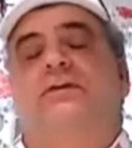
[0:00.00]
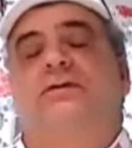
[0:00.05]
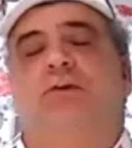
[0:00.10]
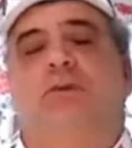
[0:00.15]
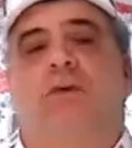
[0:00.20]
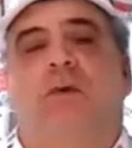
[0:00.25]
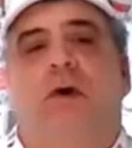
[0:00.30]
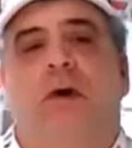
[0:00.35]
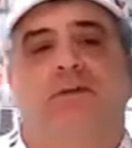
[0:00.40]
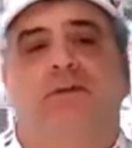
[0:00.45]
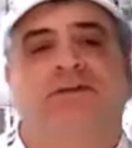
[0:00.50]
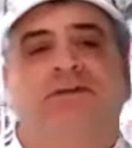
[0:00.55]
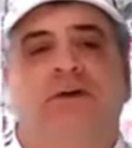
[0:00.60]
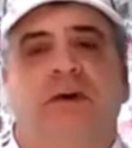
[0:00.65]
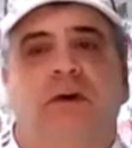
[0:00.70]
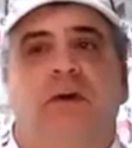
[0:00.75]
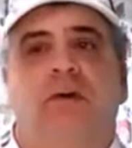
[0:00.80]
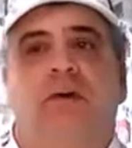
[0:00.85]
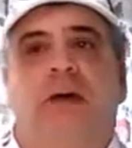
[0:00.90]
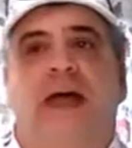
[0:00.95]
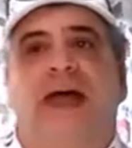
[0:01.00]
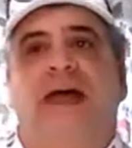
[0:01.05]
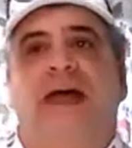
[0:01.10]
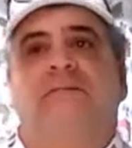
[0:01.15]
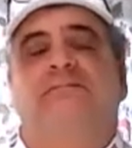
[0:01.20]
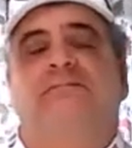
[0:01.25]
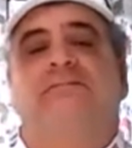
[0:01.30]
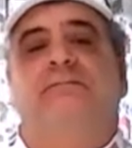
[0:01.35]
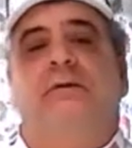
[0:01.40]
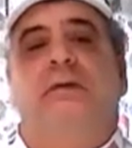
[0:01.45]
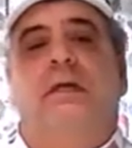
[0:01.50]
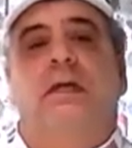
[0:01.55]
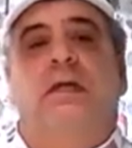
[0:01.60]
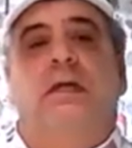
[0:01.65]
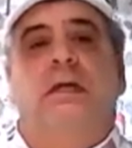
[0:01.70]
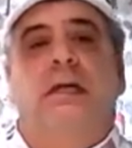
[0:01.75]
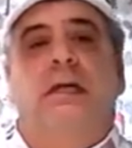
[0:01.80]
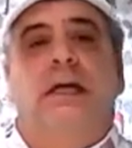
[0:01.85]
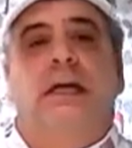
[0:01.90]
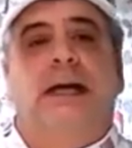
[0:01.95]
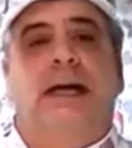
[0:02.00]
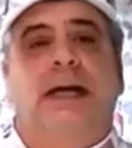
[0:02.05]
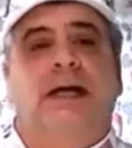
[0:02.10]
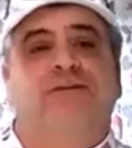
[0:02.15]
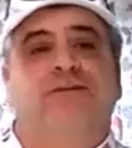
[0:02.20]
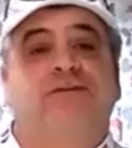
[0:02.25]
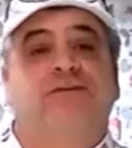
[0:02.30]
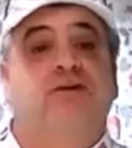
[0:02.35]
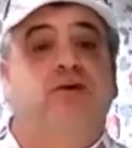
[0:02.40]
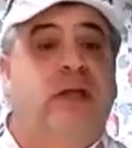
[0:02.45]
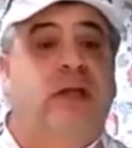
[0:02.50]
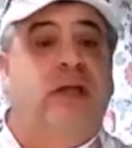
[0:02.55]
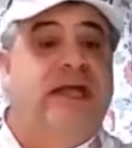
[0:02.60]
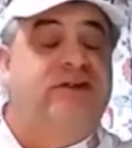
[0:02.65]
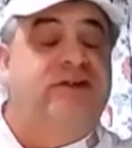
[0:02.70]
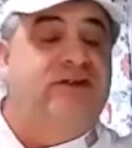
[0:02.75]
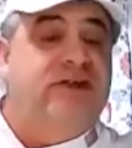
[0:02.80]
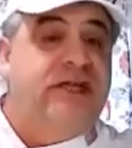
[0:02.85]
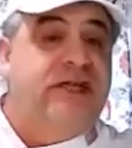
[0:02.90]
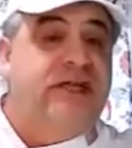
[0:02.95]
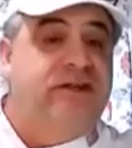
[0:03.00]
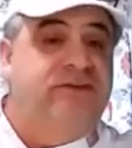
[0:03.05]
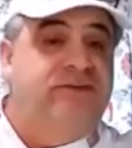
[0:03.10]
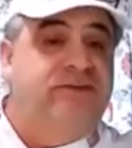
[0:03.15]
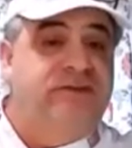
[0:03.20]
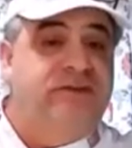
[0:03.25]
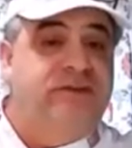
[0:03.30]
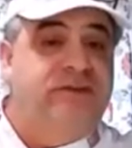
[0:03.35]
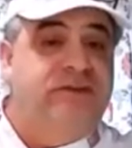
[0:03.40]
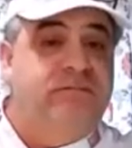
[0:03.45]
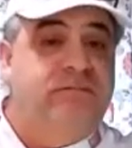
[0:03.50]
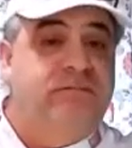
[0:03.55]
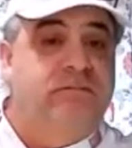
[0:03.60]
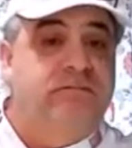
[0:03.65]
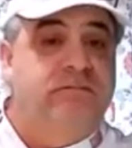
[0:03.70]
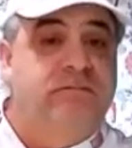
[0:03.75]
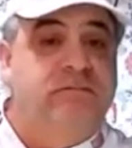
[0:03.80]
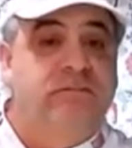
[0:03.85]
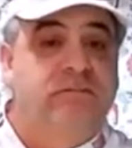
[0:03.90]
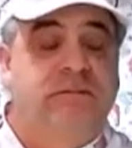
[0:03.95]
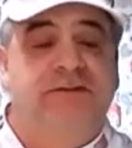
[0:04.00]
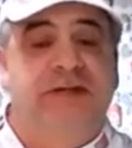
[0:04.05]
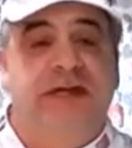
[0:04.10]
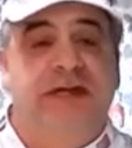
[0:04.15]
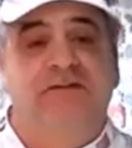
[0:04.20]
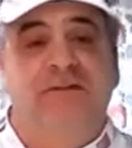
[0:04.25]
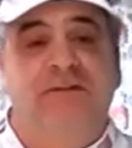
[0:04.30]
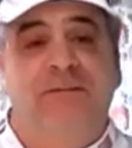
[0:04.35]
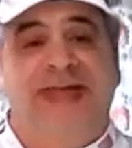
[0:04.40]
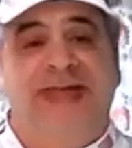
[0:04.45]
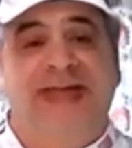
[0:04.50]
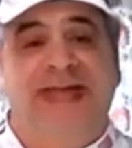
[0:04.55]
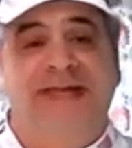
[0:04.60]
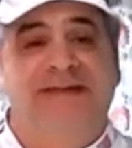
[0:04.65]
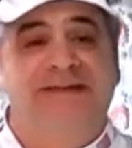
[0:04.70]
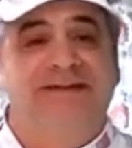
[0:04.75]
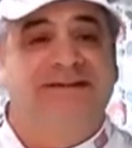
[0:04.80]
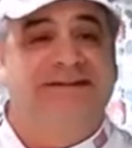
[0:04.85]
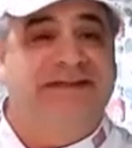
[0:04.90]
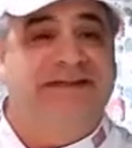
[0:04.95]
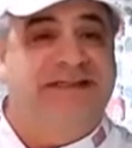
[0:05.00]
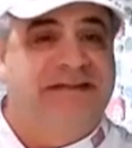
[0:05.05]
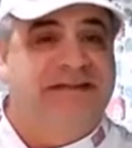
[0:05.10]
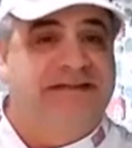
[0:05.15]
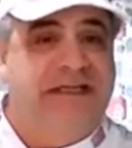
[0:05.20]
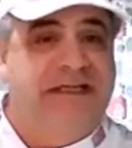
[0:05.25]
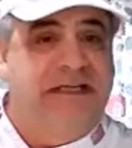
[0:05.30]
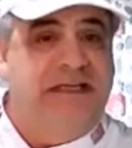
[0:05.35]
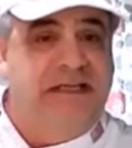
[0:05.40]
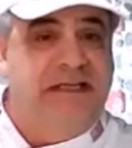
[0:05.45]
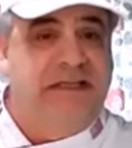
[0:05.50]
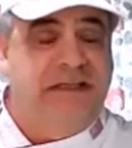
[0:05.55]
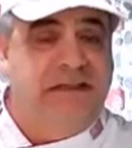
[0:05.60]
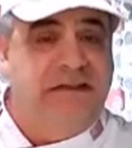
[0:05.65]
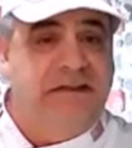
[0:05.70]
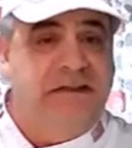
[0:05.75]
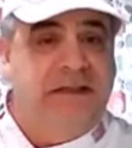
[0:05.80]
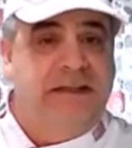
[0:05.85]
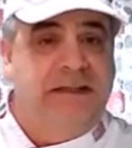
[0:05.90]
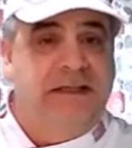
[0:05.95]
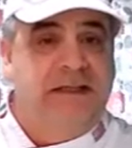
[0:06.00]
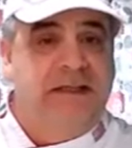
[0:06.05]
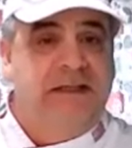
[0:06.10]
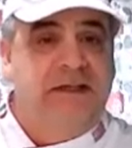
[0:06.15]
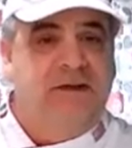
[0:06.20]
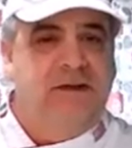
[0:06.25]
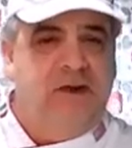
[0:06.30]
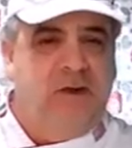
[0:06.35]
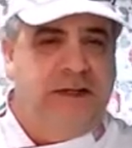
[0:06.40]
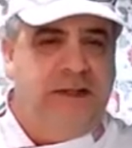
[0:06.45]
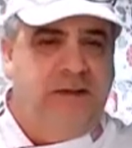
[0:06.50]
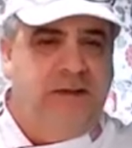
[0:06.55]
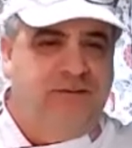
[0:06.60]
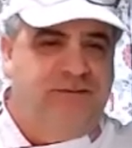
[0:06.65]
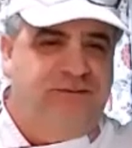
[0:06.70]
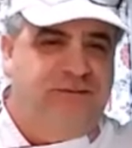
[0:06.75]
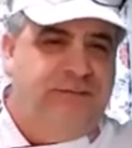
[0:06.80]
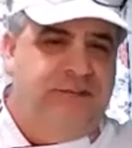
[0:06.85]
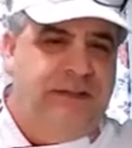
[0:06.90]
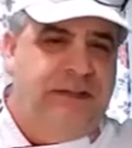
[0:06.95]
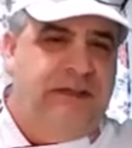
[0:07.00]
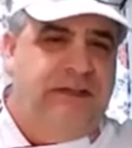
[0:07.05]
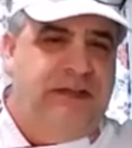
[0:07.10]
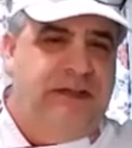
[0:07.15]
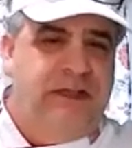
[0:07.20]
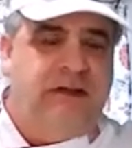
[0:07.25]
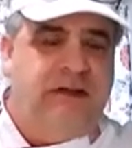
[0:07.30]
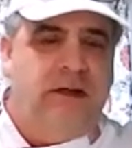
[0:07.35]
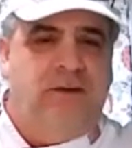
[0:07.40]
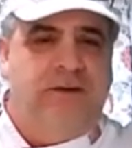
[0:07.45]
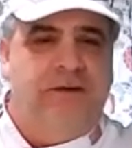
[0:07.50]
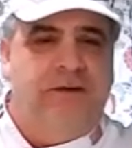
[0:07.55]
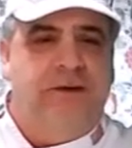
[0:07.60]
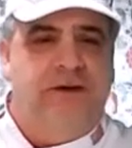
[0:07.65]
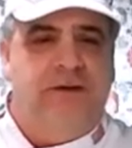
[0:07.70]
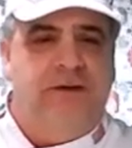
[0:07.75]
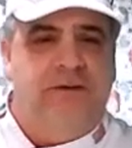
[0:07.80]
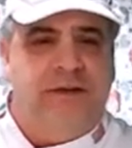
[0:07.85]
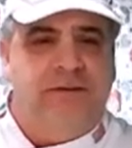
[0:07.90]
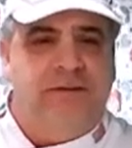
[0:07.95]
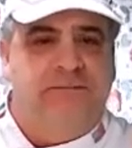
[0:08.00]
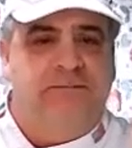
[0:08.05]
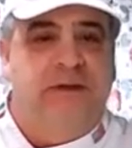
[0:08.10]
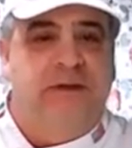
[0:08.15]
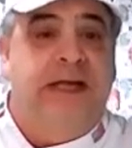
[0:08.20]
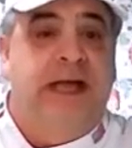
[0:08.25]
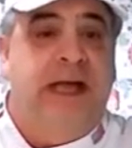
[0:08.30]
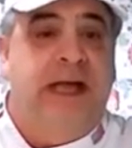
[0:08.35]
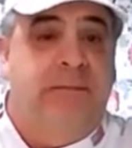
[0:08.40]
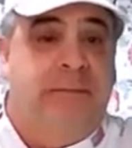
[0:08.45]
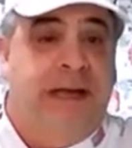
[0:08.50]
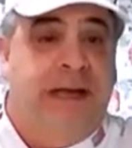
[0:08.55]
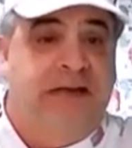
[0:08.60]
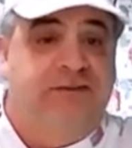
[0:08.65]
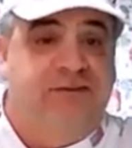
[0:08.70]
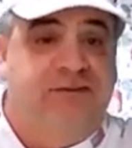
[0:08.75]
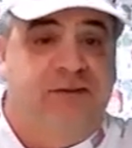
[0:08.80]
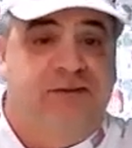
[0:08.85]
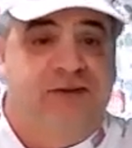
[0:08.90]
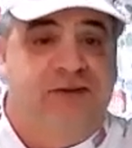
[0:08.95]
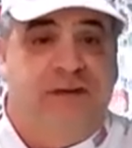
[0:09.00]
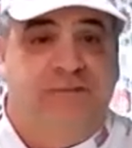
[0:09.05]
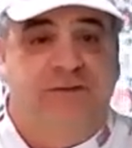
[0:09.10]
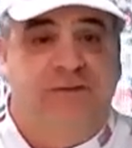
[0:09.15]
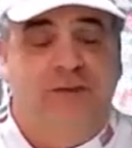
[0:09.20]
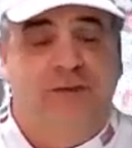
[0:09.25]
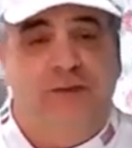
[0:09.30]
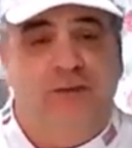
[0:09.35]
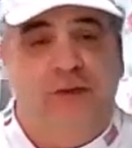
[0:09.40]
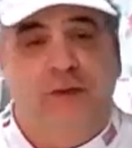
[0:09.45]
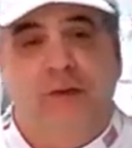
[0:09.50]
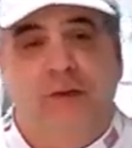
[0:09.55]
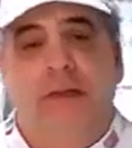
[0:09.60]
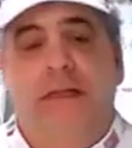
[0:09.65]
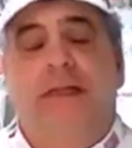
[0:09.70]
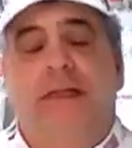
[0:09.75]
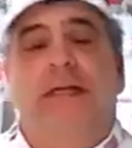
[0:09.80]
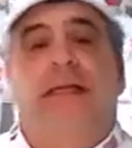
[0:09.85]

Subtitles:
you also have school-age kids, say from 8 to 16, you know I used to be the culinary director for Camp Master Chef Junior.